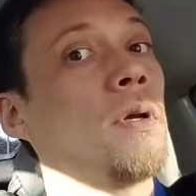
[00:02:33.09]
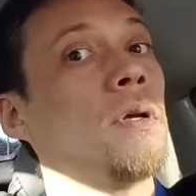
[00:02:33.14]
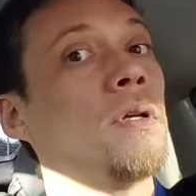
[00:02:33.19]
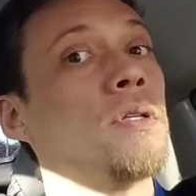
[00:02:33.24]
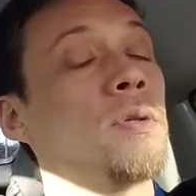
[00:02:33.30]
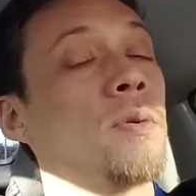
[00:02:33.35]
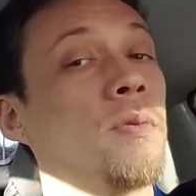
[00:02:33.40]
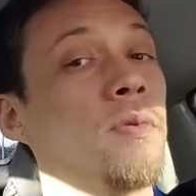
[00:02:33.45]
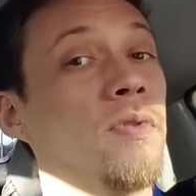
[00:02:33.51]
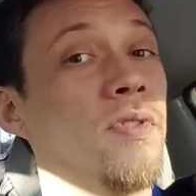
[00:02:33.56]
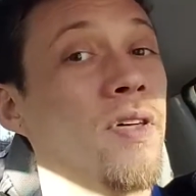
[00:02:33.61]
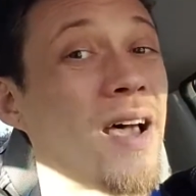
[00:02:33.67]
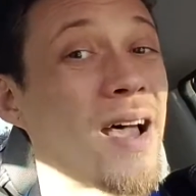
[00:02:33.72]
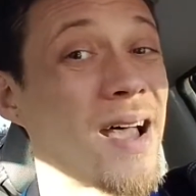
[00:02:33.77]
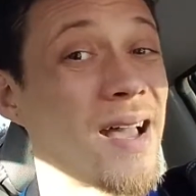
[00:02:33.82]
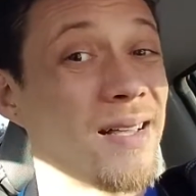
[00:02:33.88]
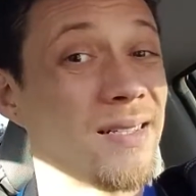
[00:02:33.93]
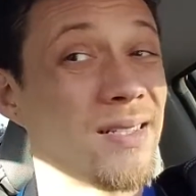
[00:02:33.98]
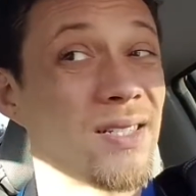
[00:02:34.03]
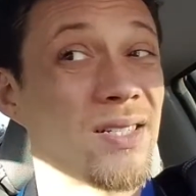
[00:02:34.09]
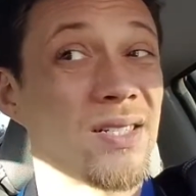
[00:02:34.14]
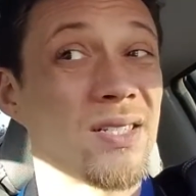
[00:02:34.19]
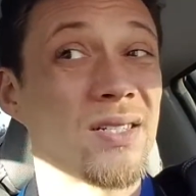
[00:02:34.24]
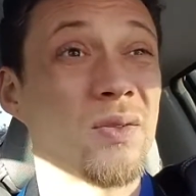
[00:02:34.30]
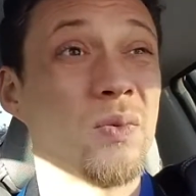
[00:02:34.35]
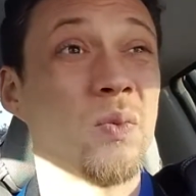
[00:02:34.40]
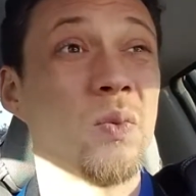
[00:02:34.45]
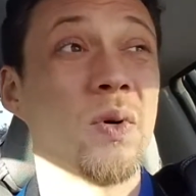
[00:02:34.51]
So
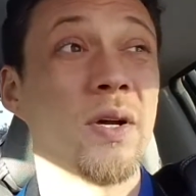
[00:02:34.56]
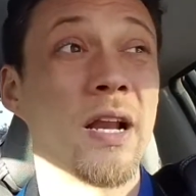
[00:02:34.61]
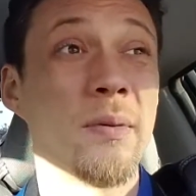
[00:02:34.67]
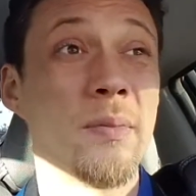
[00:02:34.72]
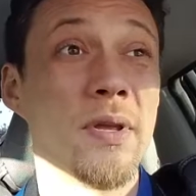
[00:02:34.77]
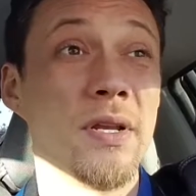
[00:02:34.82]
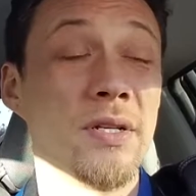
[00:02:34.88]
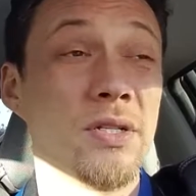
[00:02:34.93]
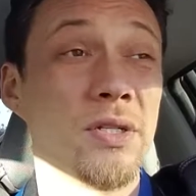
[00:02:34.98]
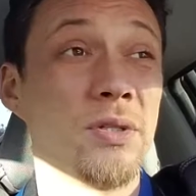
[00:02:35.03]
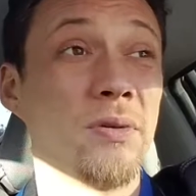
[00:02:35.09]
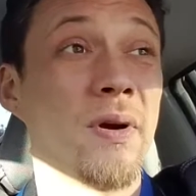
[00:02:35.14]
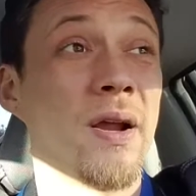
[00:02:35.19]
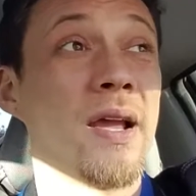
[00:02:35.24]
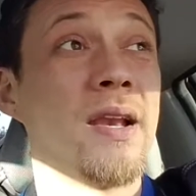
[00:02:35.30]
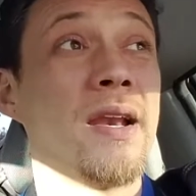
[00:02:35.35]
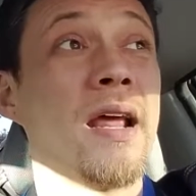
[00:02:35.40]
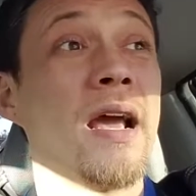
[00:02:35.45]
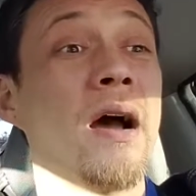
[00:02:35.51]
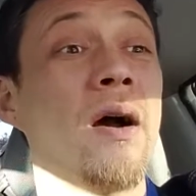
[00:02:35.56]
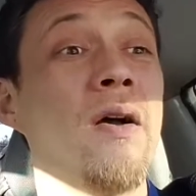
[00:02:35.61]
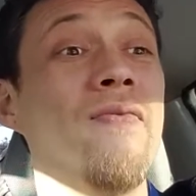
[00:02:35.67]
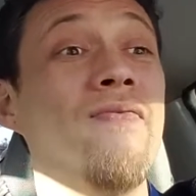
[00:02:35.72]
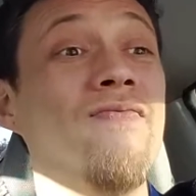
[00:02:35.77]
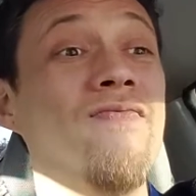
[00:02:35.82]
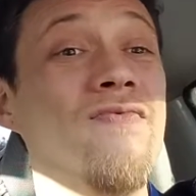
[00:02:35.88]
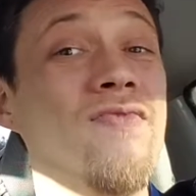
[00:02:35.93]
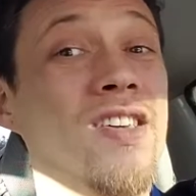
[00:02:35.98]
that's what I'm into right now.
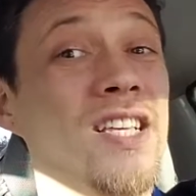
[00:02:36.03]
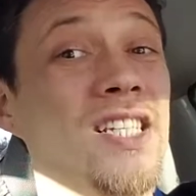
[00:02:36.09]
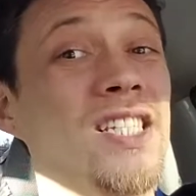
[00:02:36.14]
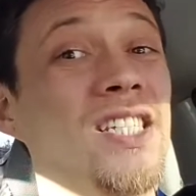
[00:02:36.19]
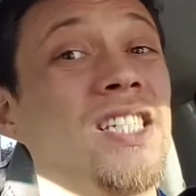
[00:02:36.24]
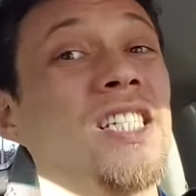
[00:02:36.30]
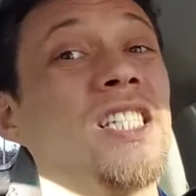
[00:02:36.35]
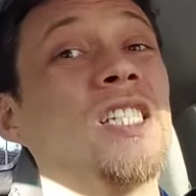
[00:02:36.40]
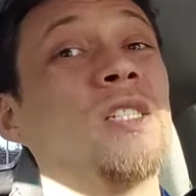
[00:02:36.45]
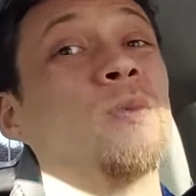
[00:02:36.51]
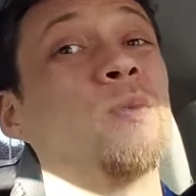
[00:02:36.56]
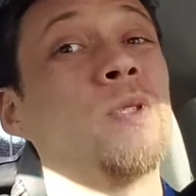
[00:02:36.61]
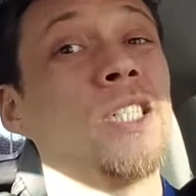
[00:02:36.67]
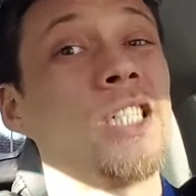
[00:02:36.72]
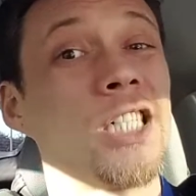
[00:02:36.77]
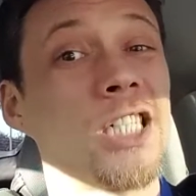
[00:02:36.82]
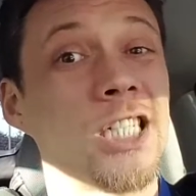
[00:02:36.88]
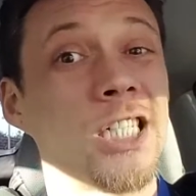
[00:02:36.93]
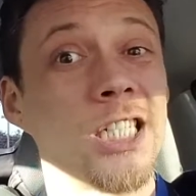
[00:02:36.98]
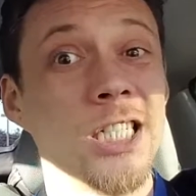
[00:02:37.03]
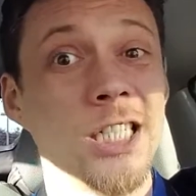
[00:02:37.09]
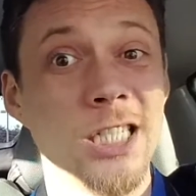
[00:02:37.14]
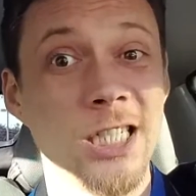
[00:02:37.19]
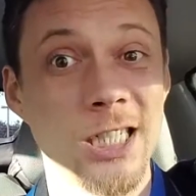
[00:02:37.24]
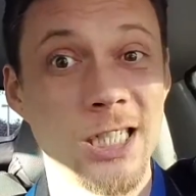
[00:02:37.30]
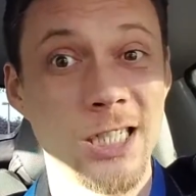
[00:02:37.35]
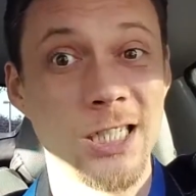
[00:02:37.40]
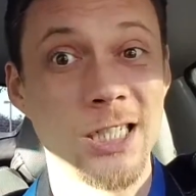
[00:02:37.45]
And this is why
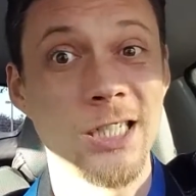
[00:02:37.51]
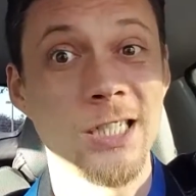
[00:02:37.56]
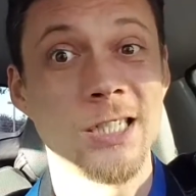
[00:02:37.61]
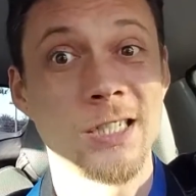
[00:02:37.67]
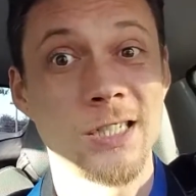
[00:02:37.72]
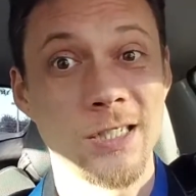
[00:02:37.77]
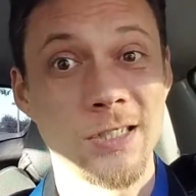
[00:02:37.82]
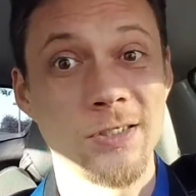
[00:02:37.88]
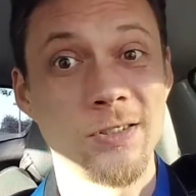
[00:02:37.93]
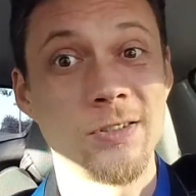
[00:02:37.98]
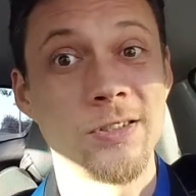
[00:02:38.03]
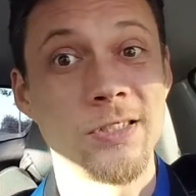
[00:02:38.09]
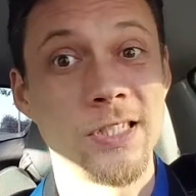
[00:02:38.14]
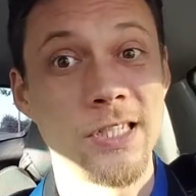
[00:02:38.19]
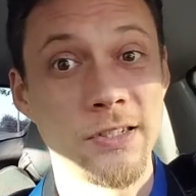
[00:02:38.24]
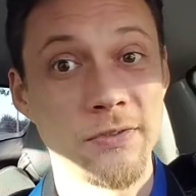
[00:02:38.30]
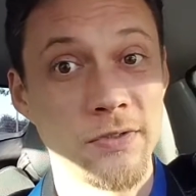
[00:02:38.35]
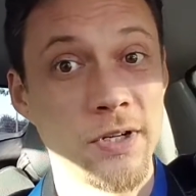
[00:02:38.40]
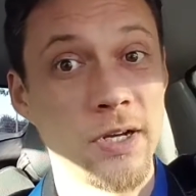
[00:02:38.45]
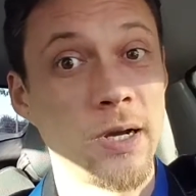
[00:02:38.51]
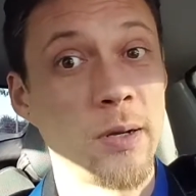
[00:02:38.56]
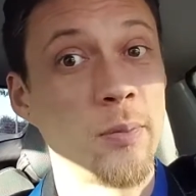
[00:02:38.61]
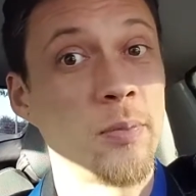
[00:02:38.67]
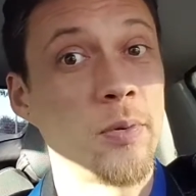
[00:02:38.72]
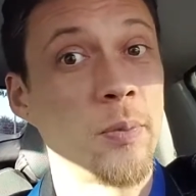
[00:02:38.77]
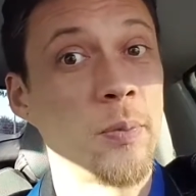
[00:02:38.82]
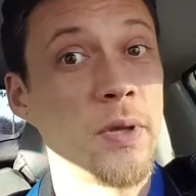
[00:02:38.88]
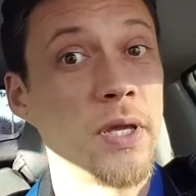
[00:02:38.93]
indie authors give
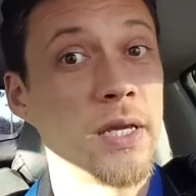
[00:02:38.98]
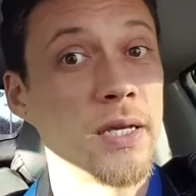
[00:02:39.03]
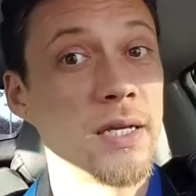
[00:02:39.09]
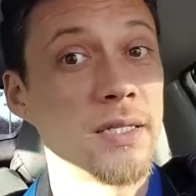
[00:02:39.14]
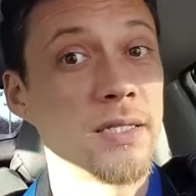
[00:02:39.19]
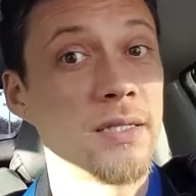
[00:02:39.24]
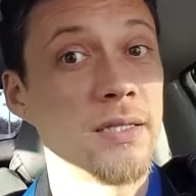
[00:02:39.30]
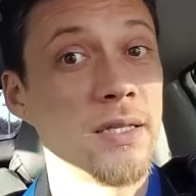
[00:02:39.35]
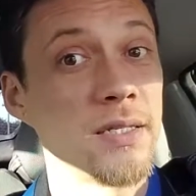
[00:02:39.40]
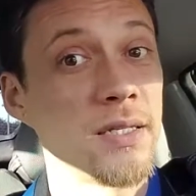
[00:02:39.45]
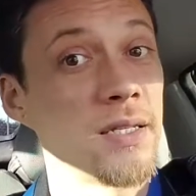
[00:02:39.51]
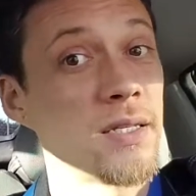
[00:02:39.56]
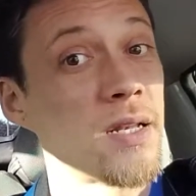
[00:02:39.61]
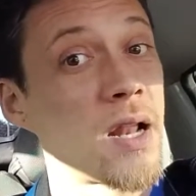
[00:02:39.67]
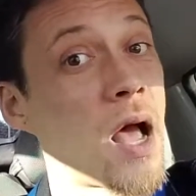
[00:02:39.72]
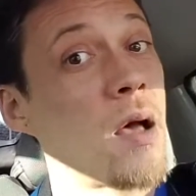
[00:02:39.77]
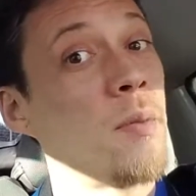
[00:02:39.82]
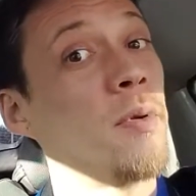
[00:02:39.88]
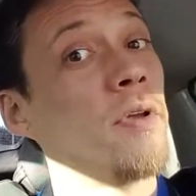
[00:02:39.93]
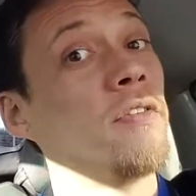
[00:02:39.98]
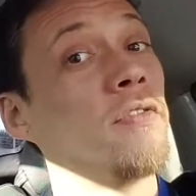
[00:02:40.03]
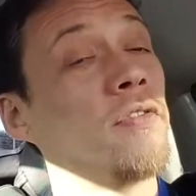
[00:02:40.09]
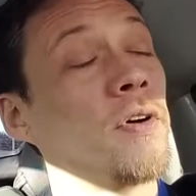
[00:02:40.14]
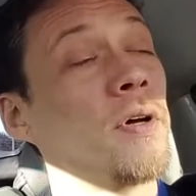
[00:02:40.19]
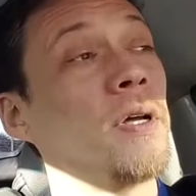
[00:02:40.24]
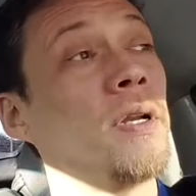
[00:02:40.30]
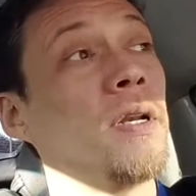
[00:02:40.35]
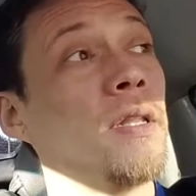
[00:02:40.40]
up, because this has not been
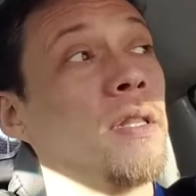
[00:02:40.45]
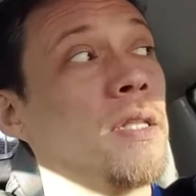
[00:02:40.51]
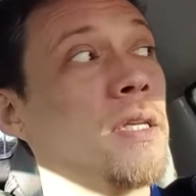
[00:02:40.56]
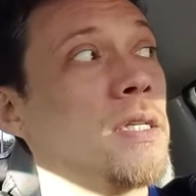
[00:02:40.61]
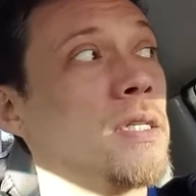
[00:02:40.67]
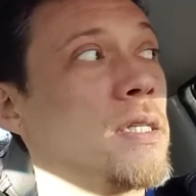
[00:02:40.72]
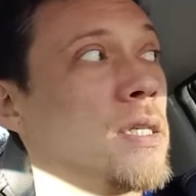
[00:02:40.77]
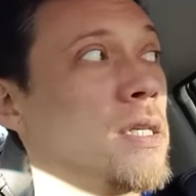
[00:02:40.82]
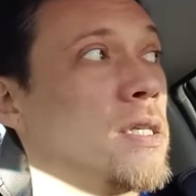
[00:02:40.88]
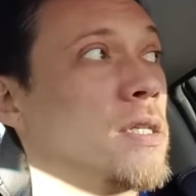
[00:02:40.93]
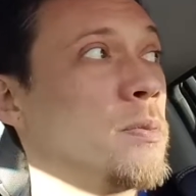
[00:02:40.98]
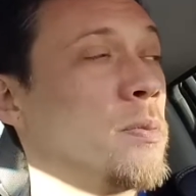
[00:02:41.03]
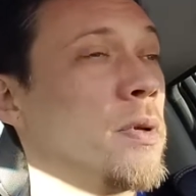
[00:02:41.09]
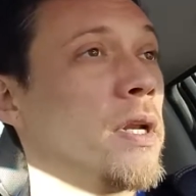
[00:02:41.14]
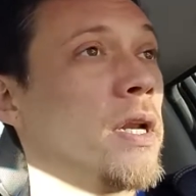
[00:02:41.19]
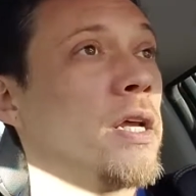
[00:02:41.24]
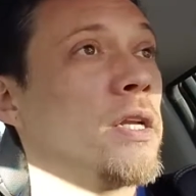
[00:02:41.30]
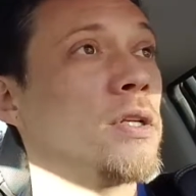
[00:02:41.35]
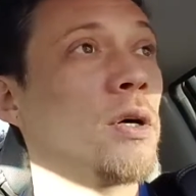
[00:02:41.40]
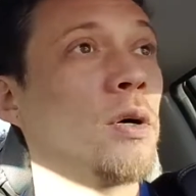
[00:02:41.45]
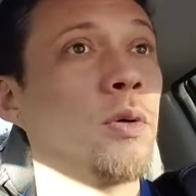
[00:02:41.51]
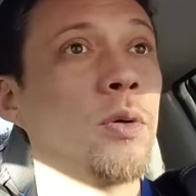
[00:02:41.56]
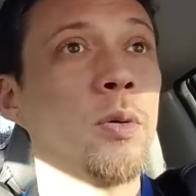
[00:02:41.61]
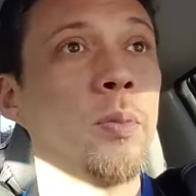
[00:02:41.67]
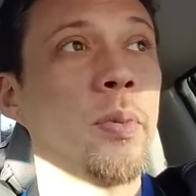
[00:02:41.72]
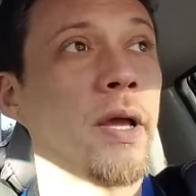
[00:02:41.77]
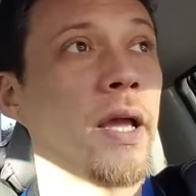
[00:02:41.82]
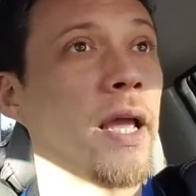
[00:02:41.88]
fun. This has been a
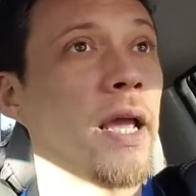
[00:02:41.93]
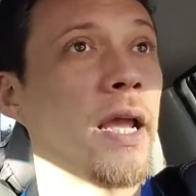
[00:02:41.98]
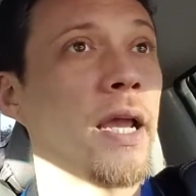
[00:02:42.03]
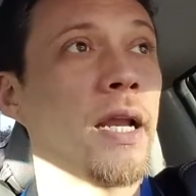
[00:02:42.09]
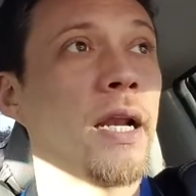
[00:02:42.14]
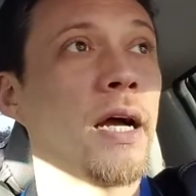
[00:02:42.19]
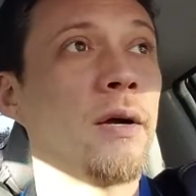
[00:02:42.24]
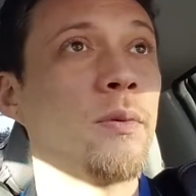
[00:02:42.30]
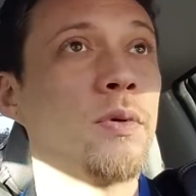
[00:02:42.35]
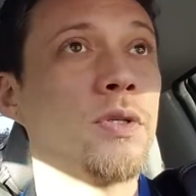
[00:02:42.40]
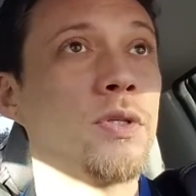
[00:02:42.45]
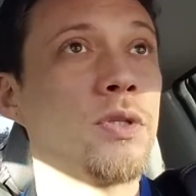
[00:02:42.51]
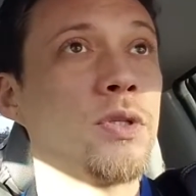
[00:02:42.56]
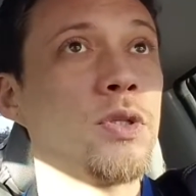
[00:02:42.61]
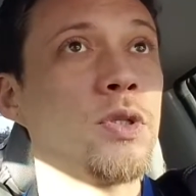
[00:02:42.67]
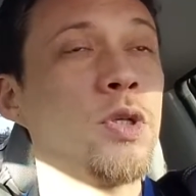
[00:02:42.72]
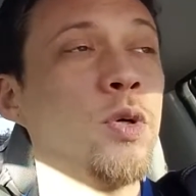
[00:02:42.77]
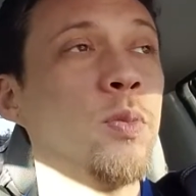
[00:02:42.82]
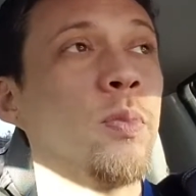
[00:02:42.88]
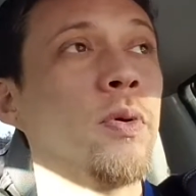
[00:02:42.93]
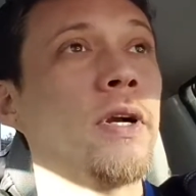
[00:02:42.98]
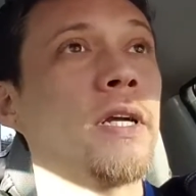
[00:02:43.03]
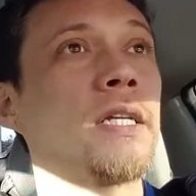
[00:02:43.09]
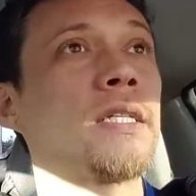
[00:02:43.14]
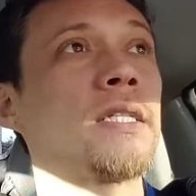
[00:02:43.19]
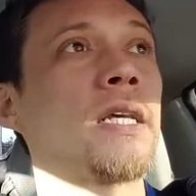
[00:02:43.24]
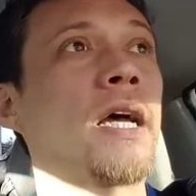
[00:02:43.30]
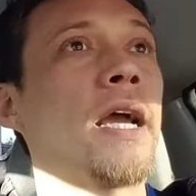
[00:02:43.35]
total pain. I was super
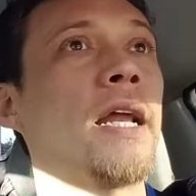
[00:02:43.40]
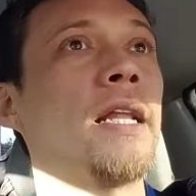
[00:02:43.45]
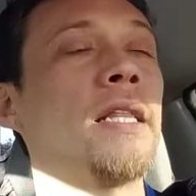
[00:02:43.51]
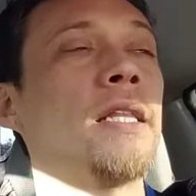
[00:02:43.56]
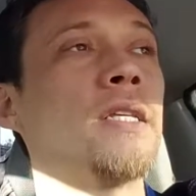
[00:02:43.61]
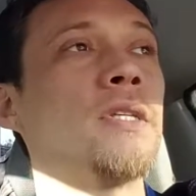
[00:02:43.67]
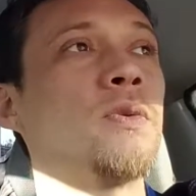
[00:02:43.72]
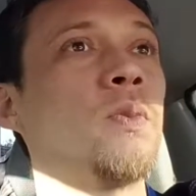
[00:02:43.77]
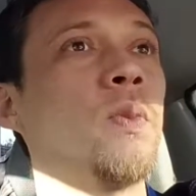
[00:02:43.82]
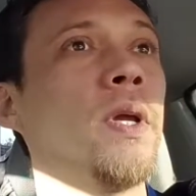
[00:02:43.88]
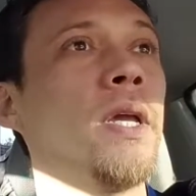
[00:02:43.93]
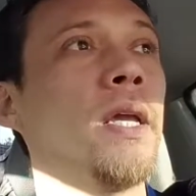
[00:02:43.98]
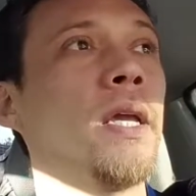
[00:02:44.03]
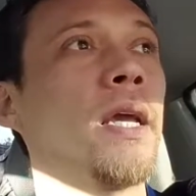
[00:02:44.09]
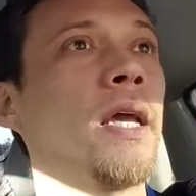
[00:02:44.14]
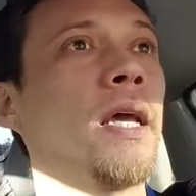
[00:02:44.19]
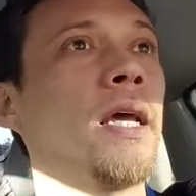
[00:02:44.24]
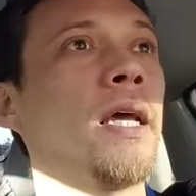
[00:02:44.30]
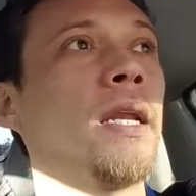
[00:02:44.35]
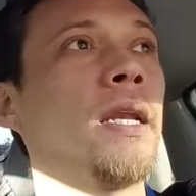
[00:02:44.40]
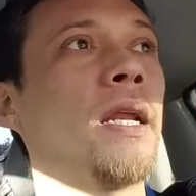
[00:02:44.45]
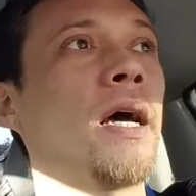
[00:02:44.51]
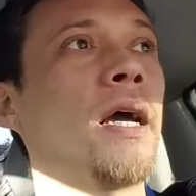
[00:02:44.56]
excited this weekend.